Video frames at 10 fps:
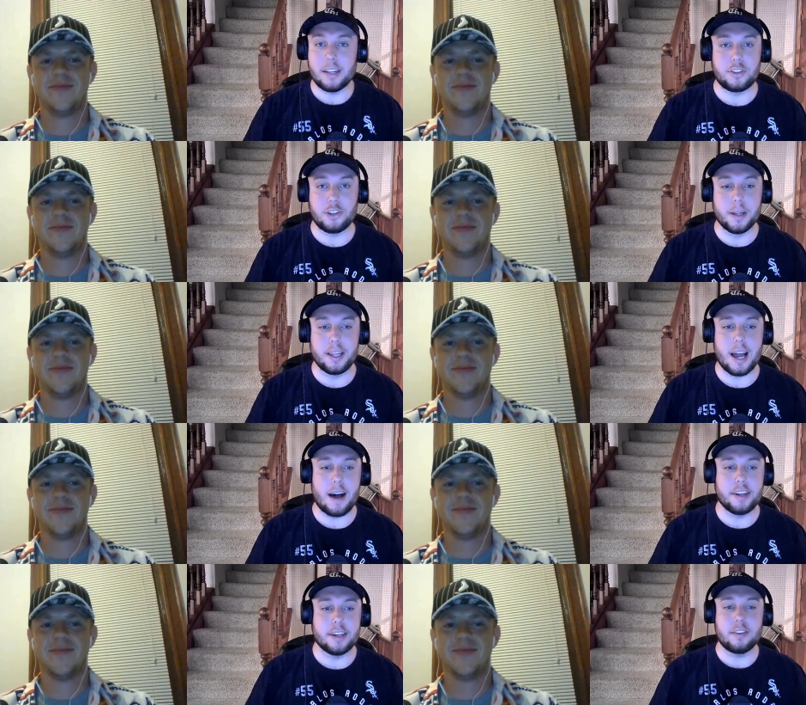Speaker 1: It's stupidly
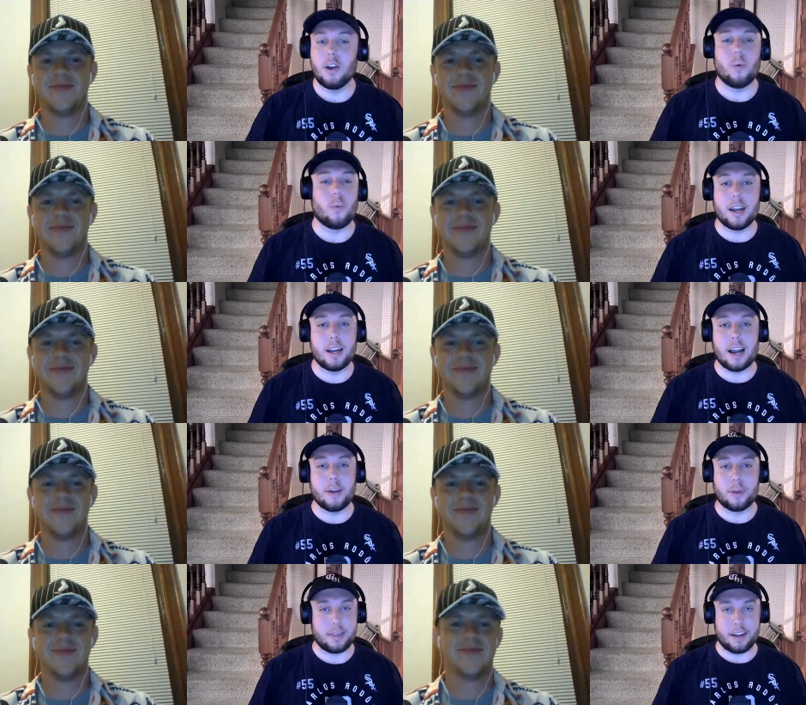obvious. Why didn't
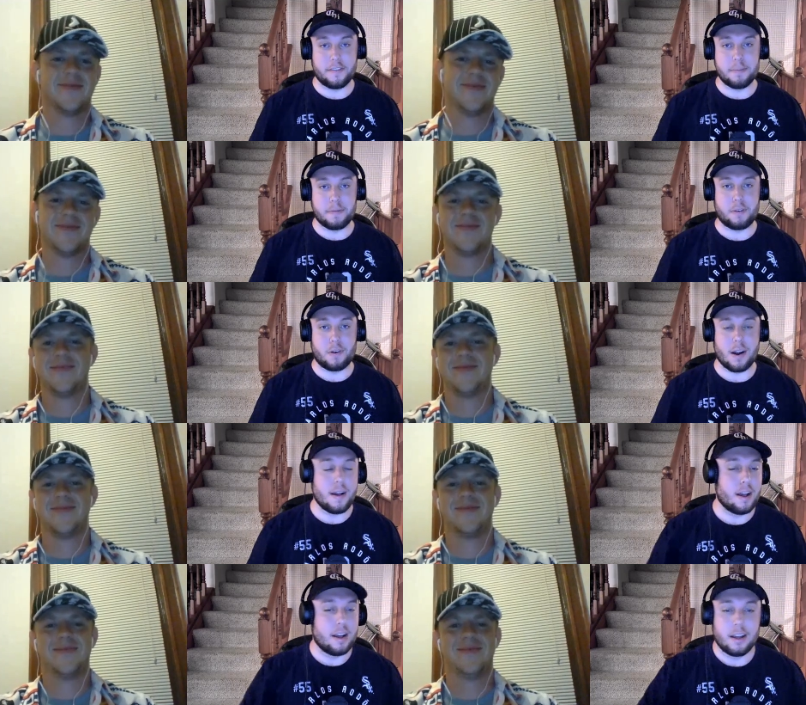anyone think of it before?
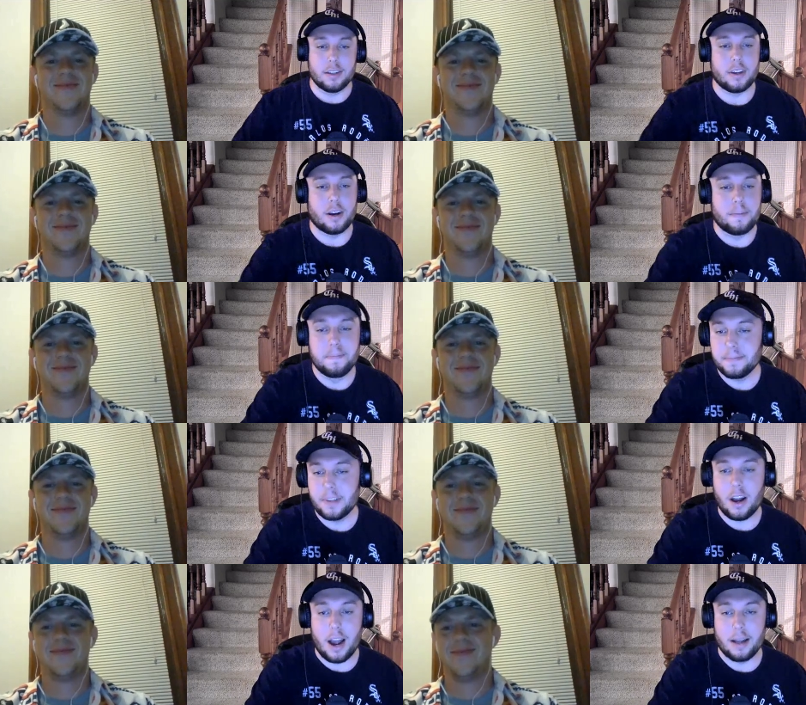So,
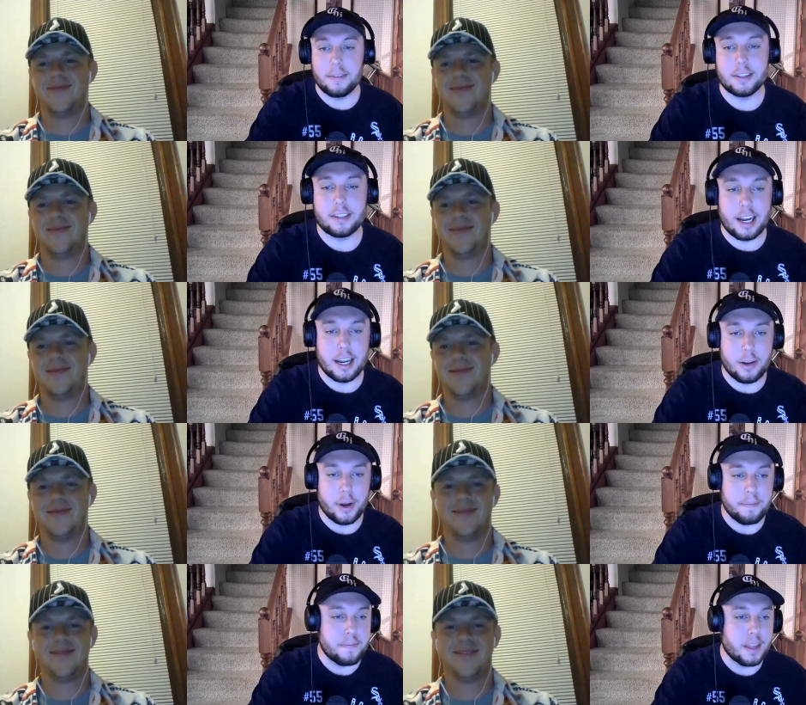all right, let's get into
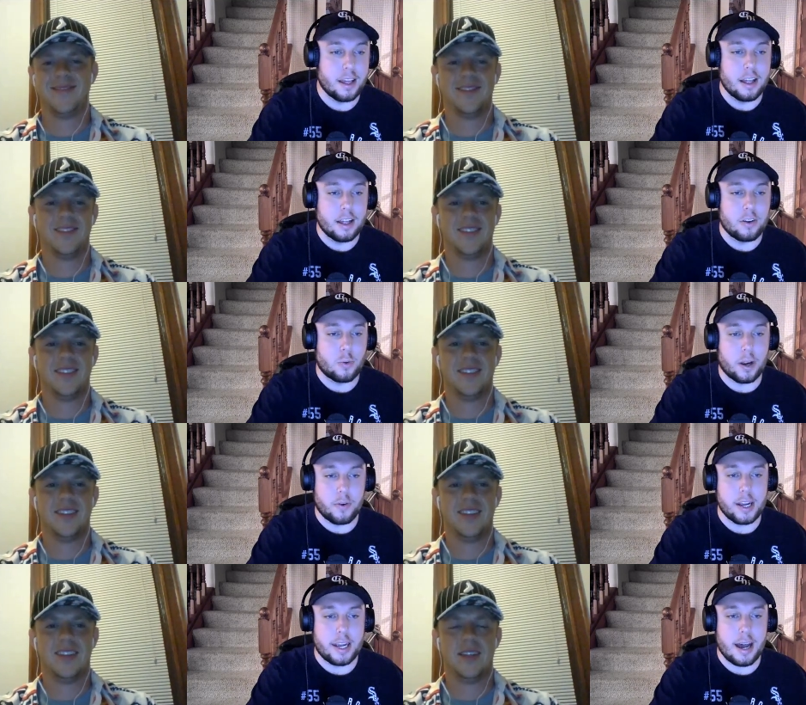it. Quick
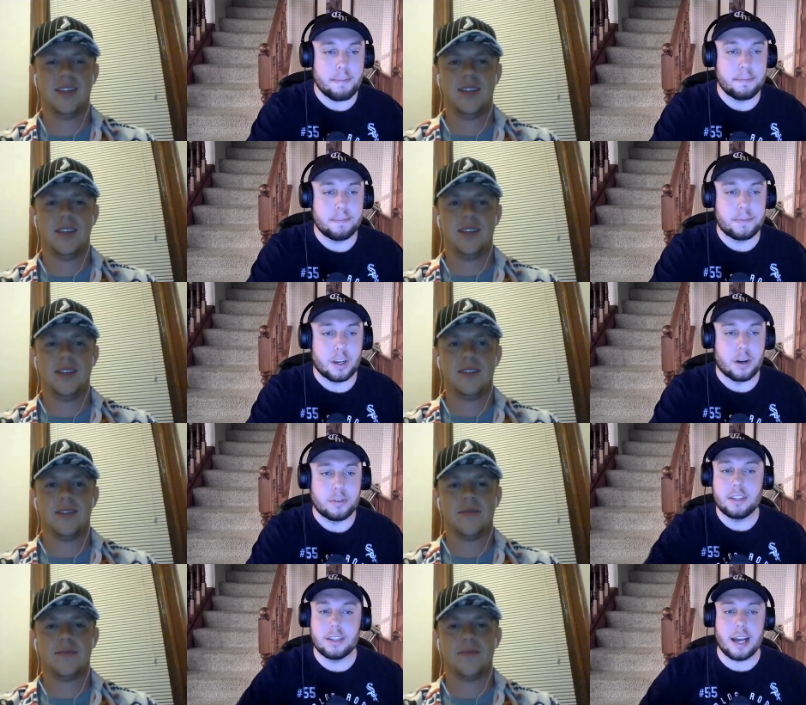recap. So,
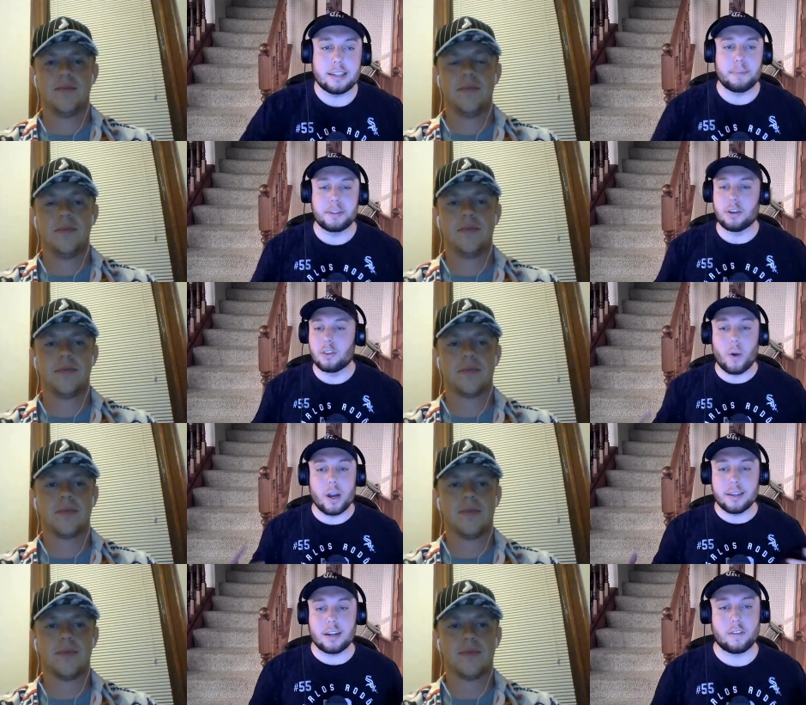since last episode, the
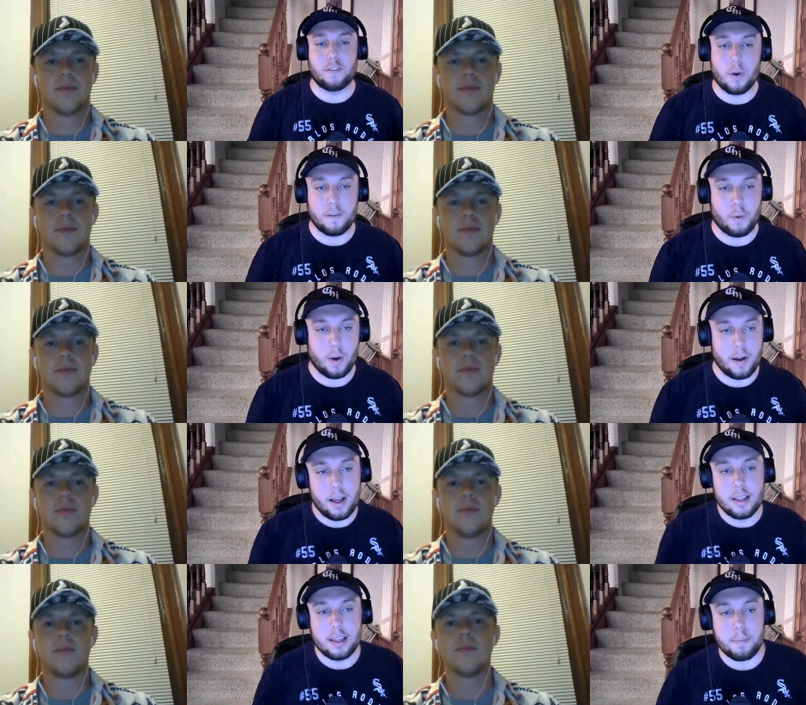White Sox are 4-4.
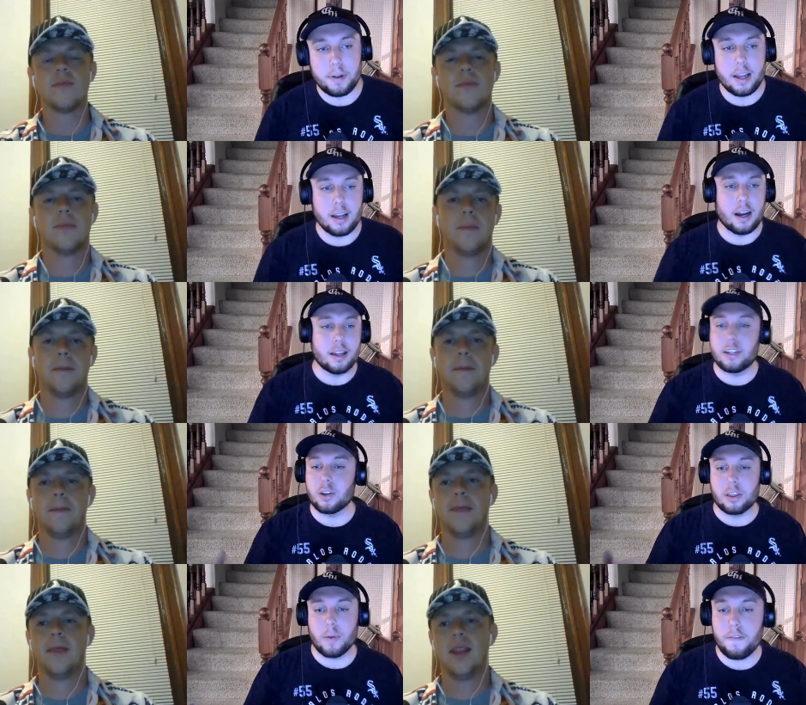They played. They
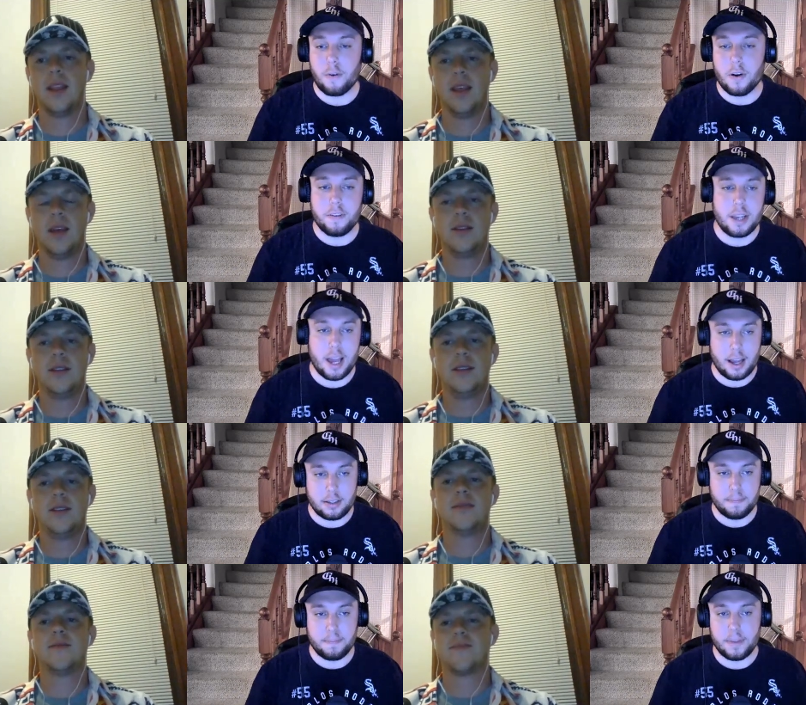took 3 of 4 from the
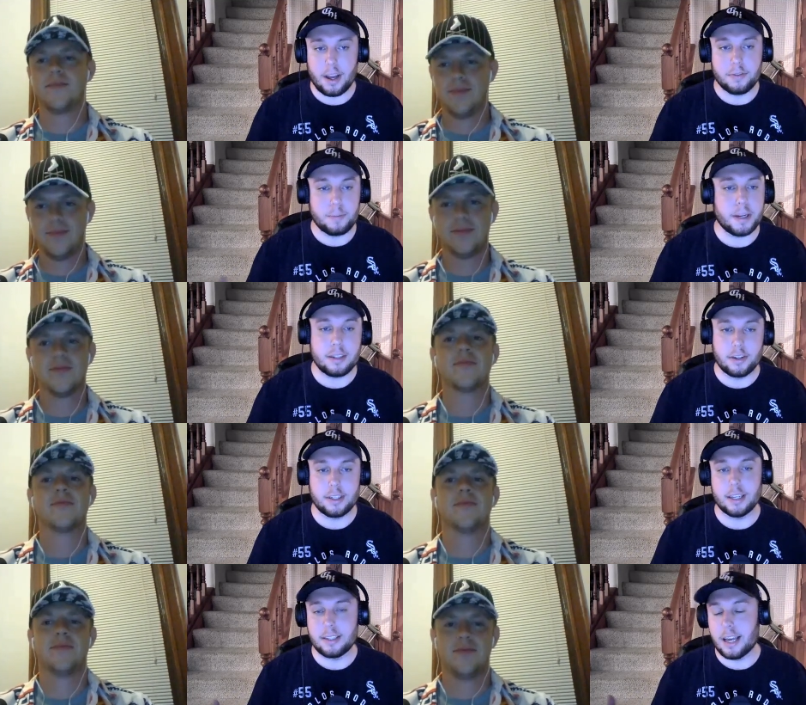A's. It was a big
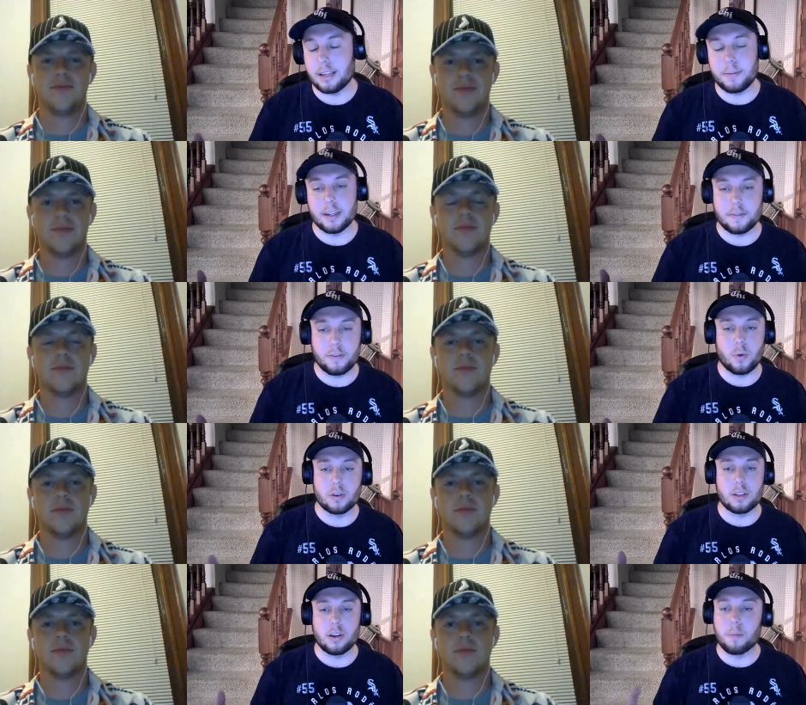series against the A's because, of
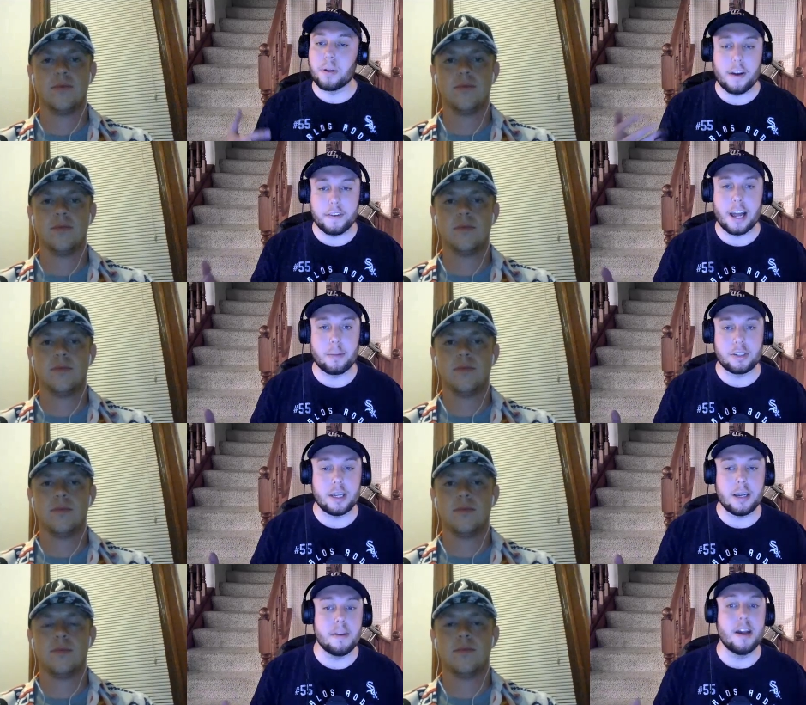course, they're a playoff caliber
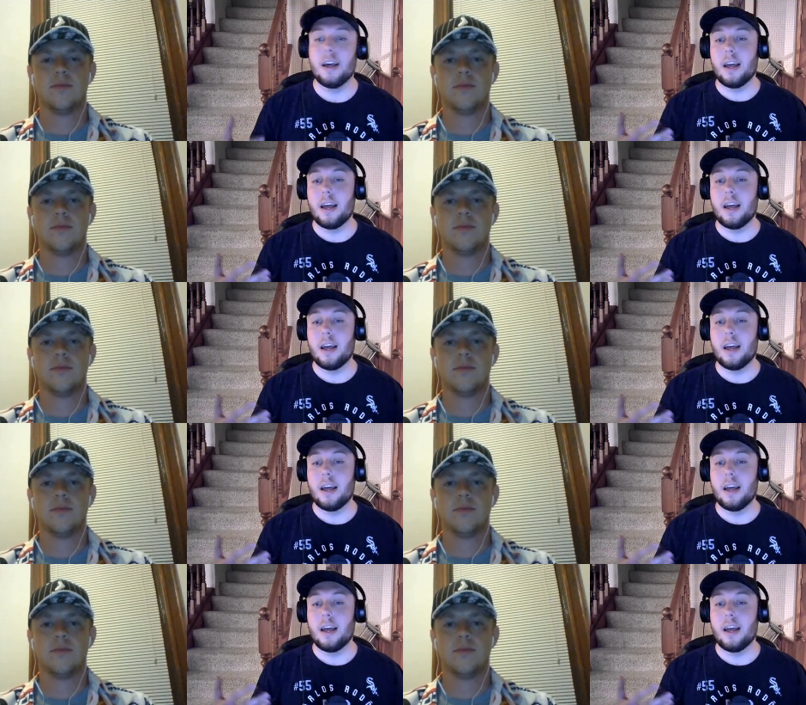team.